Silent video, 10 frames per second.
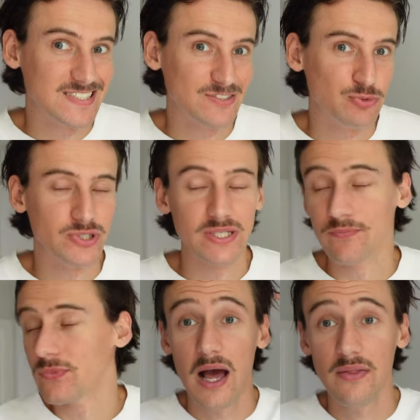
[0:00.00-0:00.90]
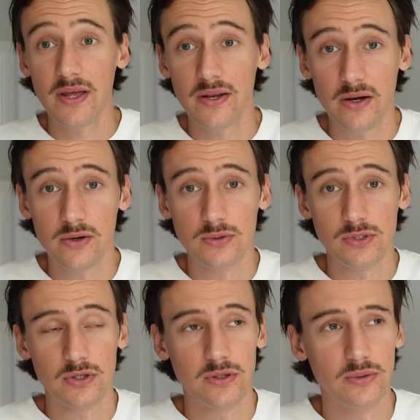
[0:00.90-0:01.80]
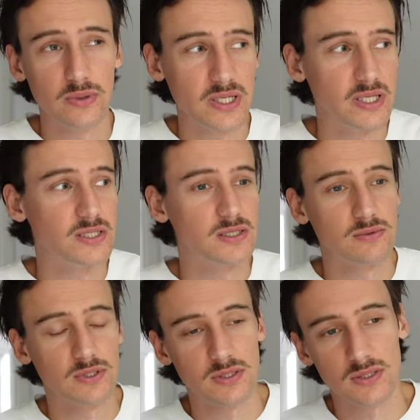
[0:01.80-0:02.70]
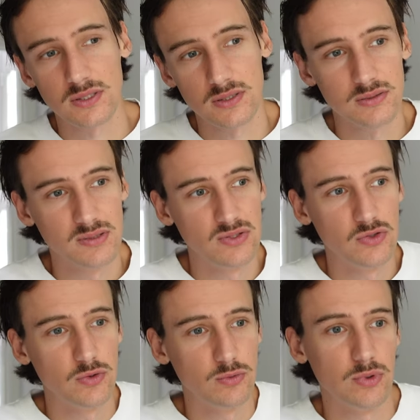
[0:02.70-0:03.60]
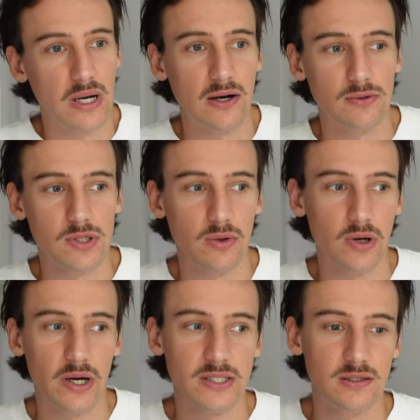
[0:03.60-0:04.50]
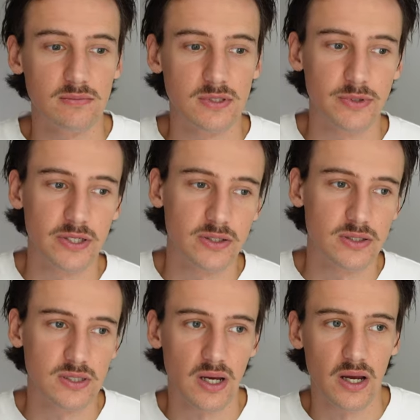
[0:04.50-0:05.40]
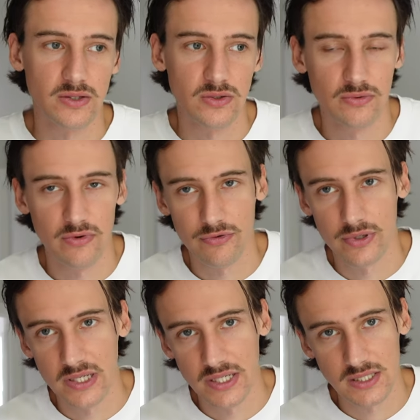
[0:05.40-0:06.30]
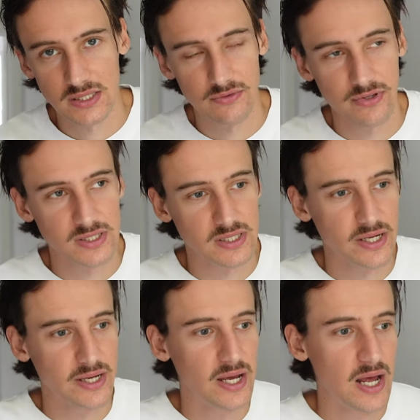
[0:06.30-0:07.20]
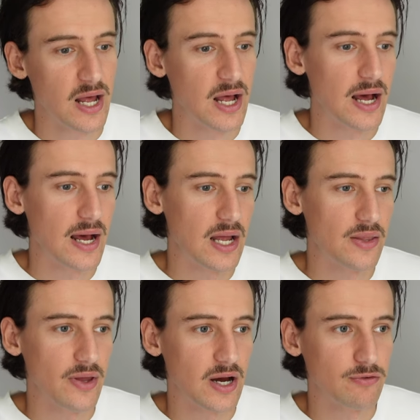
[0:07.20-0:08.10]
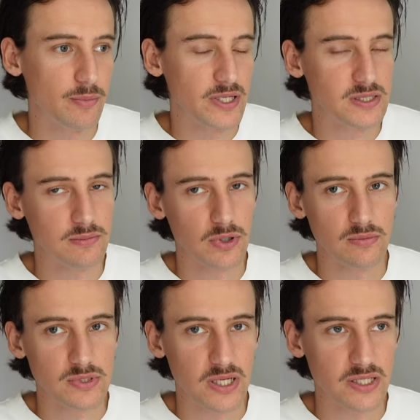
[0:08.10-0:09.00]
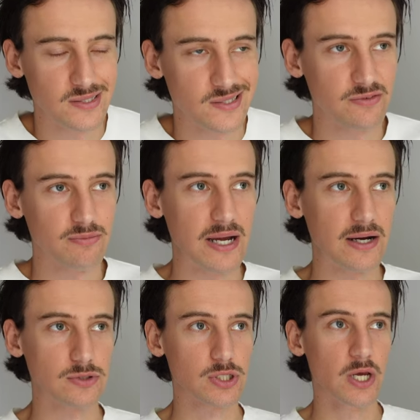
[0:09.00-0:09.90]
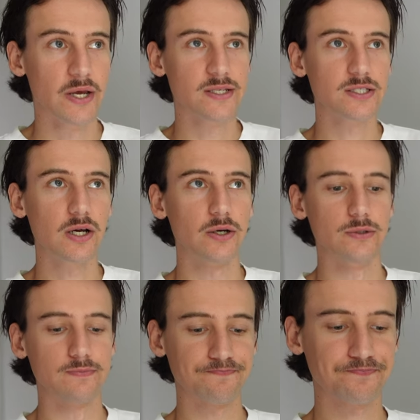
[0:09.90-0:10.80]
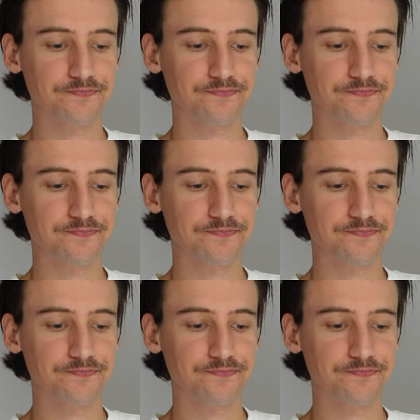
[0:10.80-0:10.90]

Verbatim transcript: We'll see. And then I also need some just normal household items because I sort of went through cleaning stuff yesterday and other bits and bobs that I just need for my house. So